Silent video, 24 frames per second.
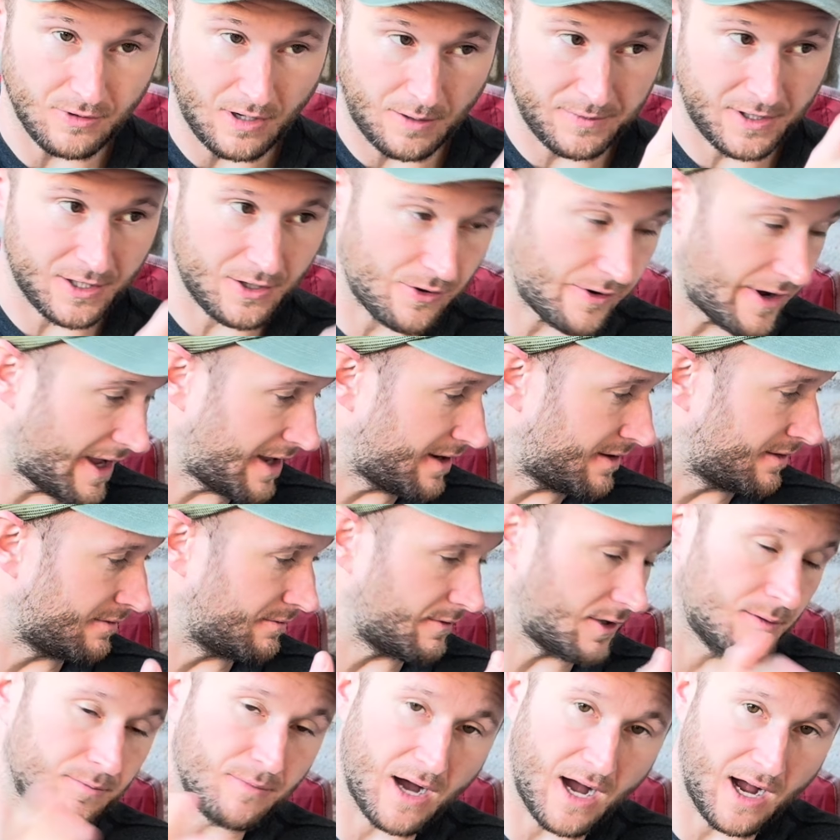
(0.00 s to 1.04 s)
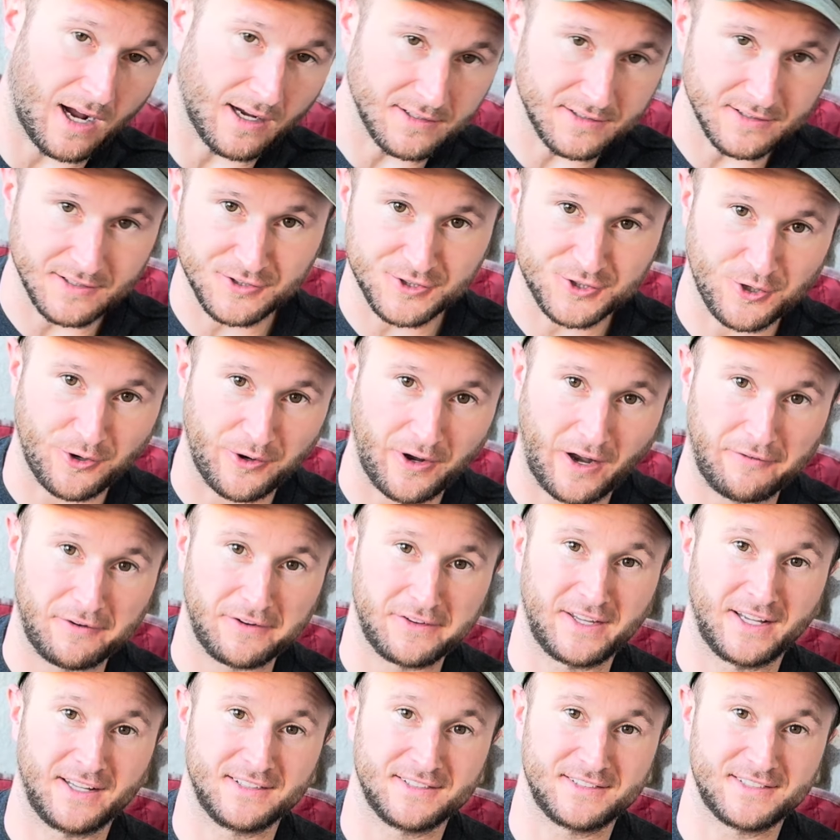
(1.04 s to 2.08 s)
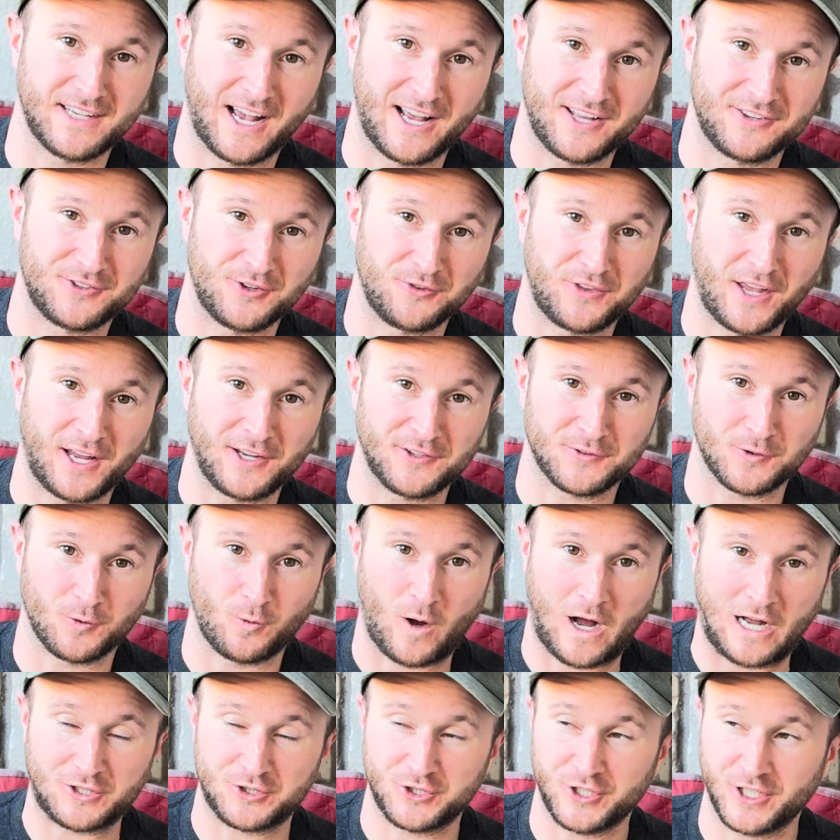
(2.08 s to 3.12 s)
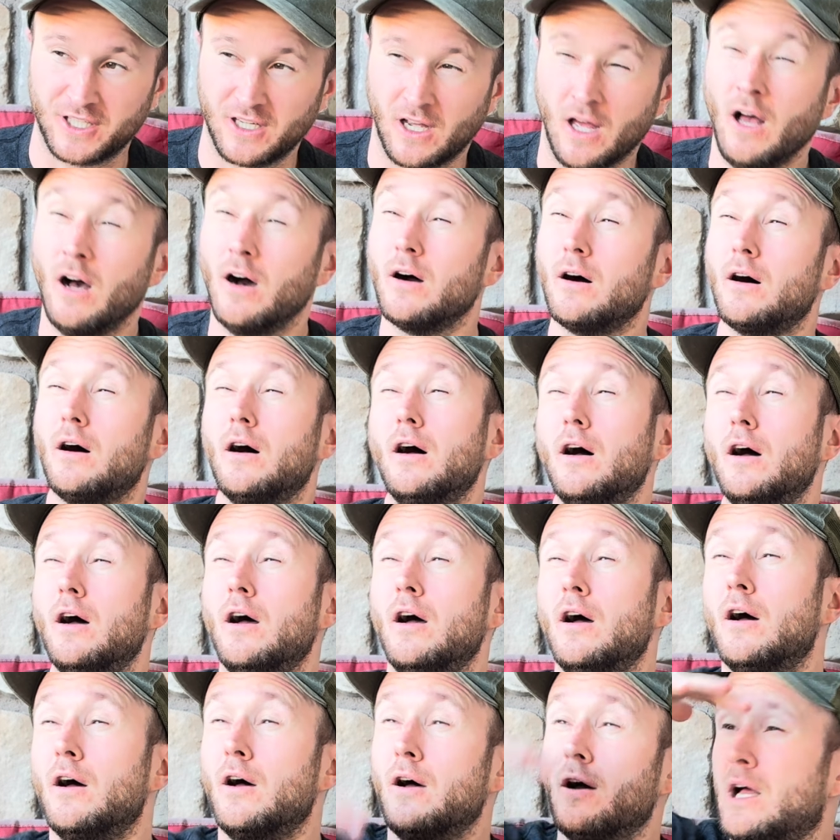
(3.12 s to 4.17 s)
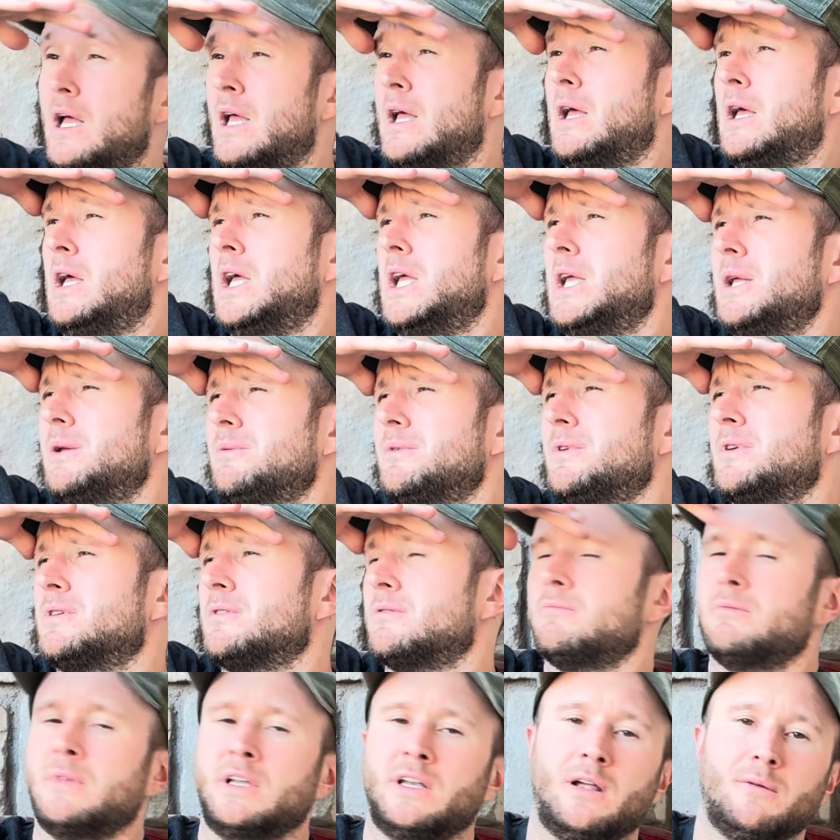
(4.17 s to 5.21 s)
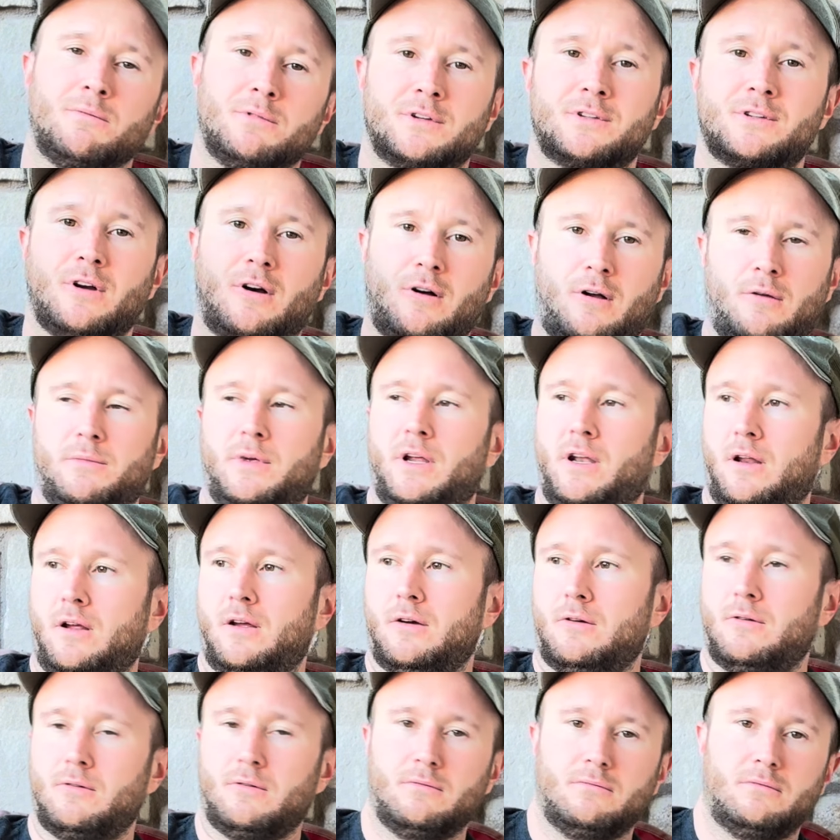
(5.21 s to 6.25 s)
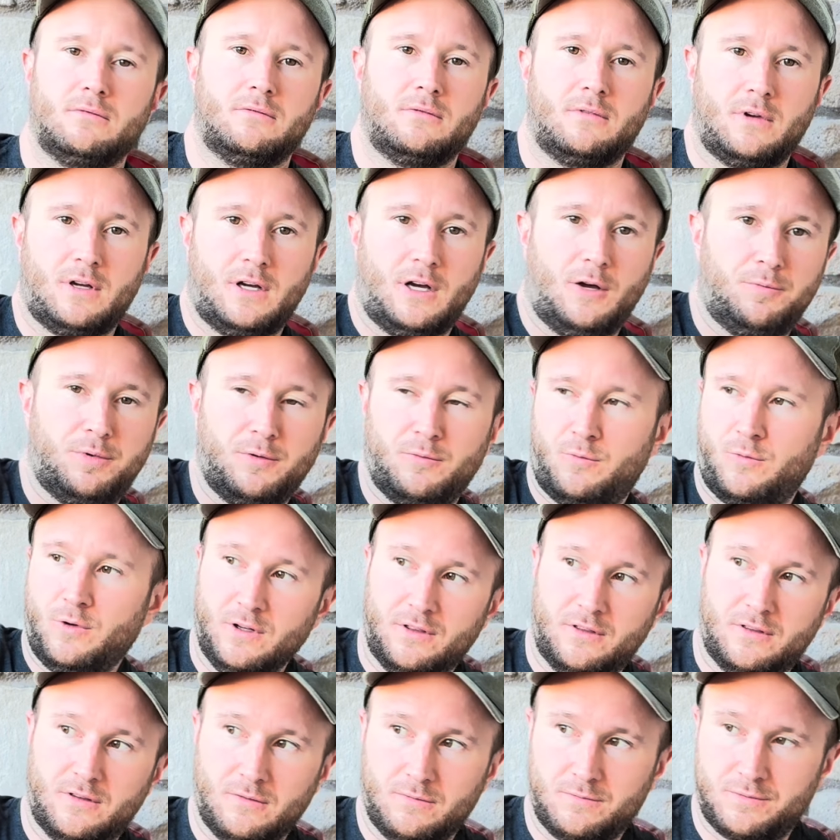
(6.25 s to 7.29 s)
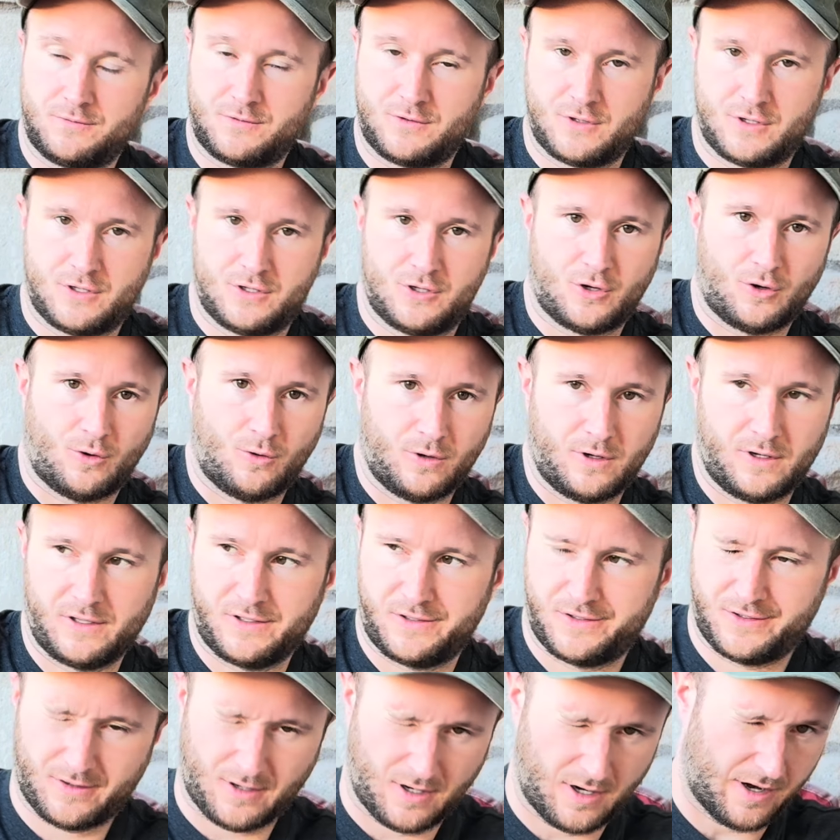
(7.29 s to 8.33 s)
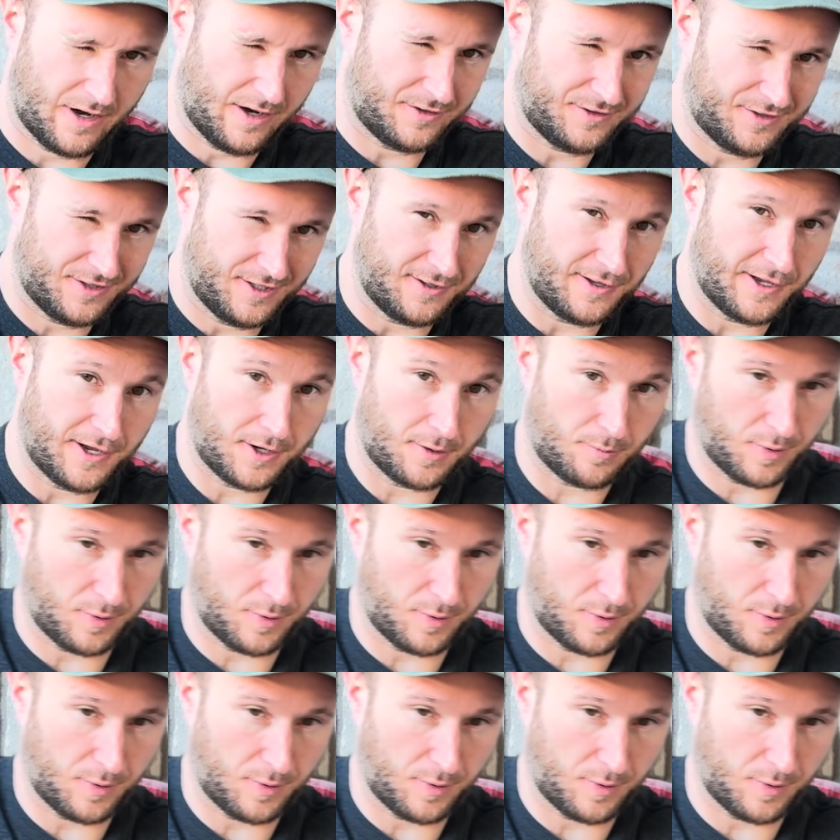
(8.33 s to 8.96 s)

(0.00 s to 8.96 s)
I'm gonna go ahead and unbox it and show you everything inside. So thanks for watching. The neighbor's calling me to go help him with the chores. All right, I'll see you later.